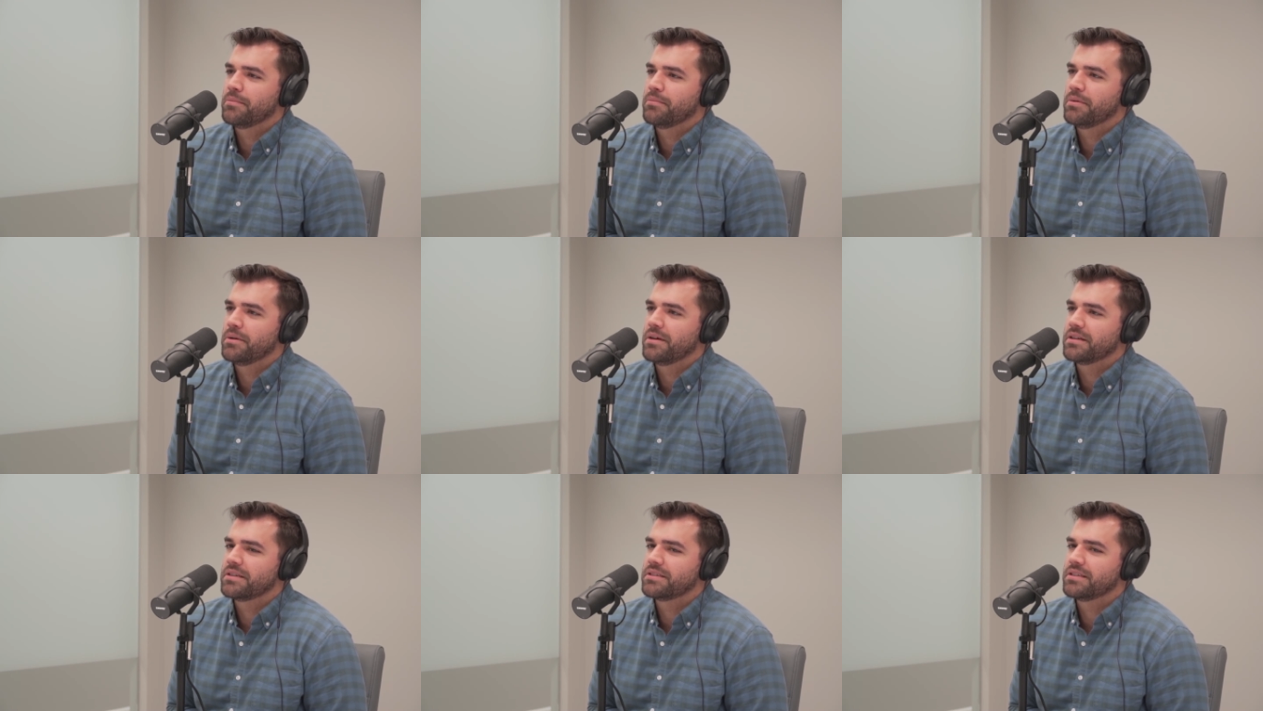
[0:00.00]

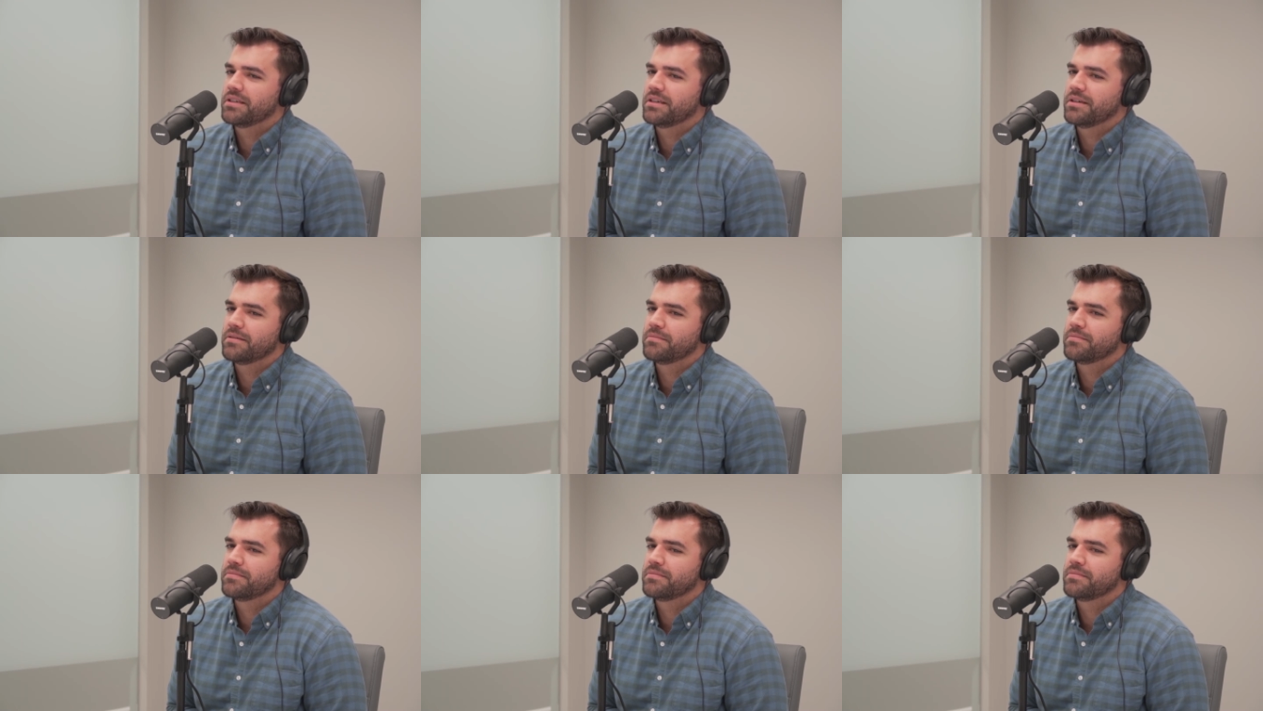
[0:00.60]
But
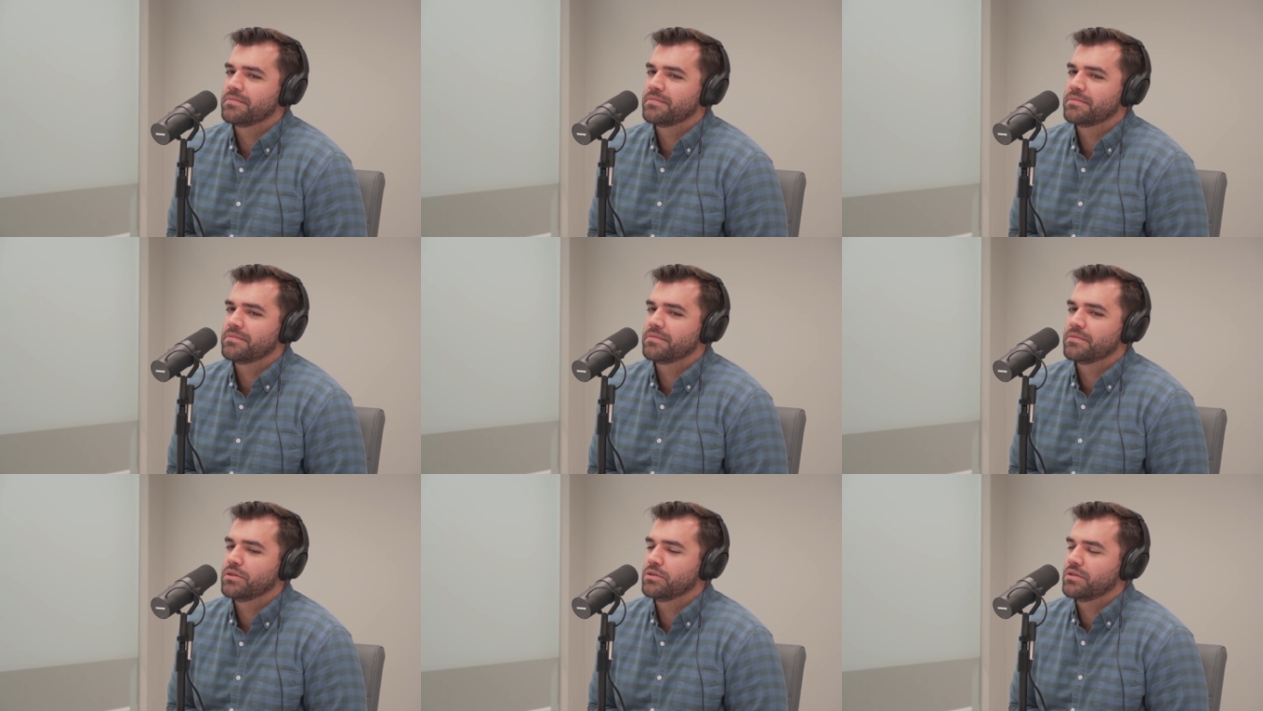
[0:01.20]

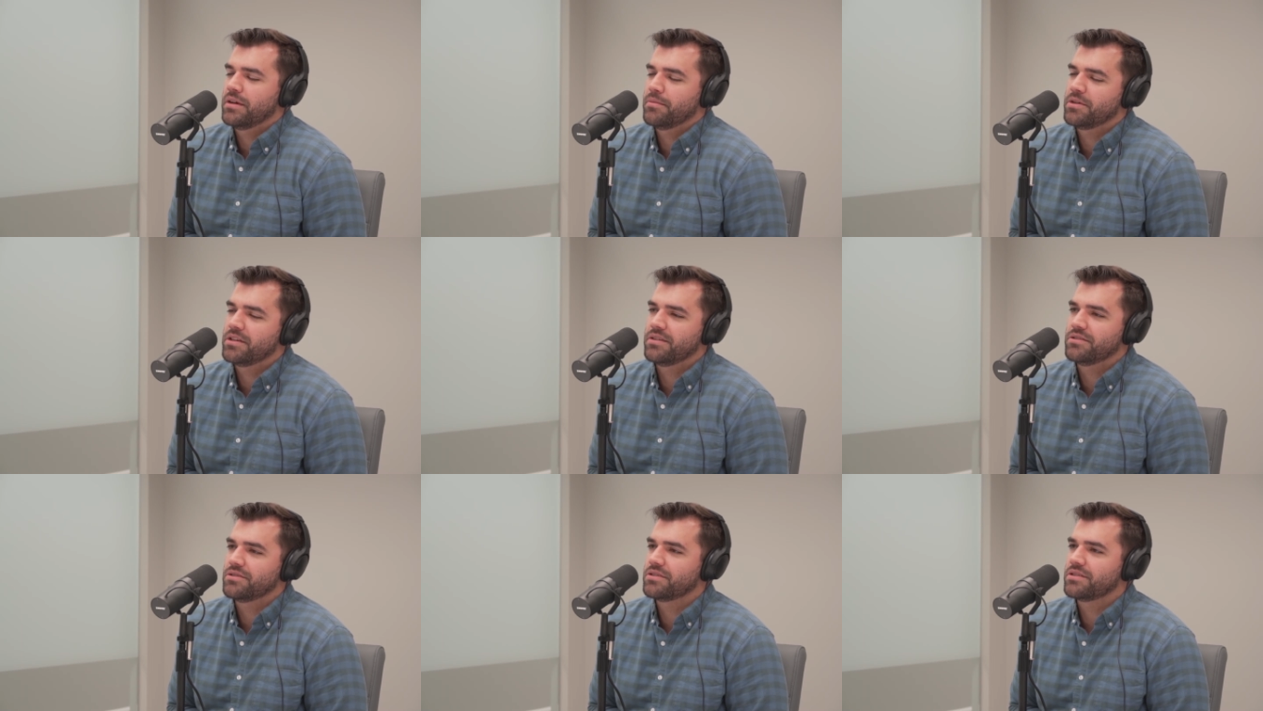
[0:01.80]

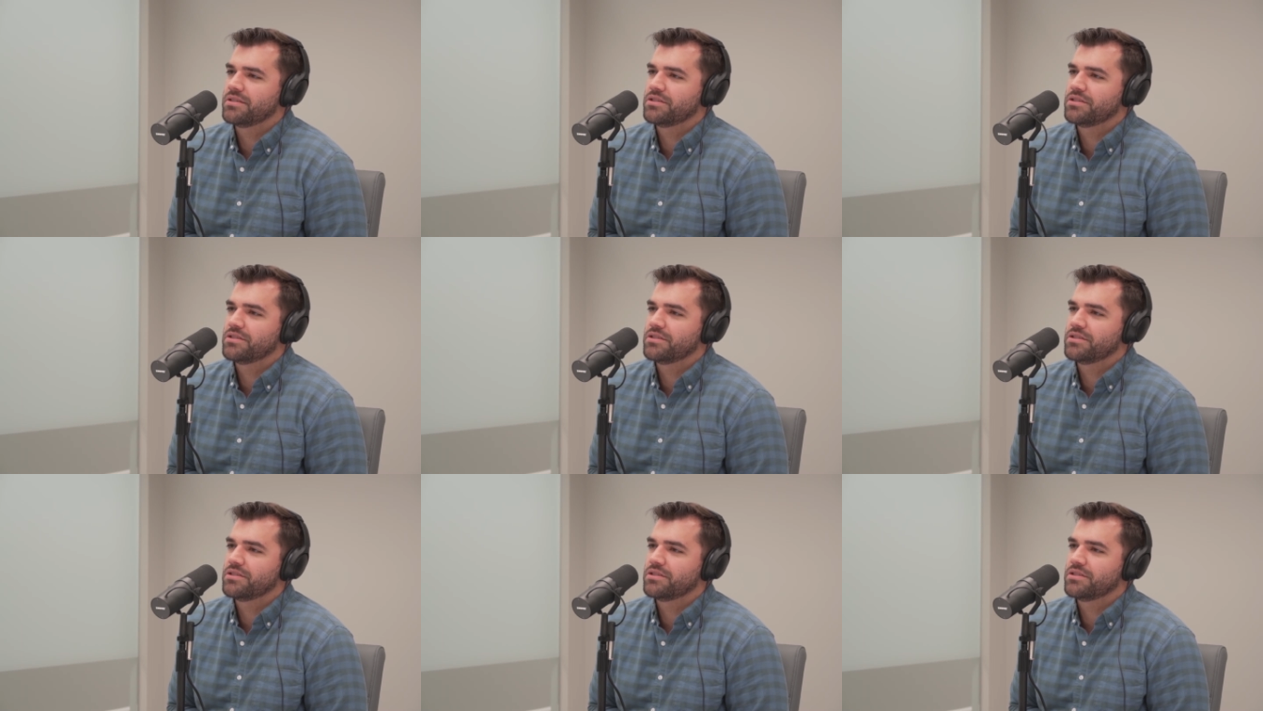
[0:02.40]
there's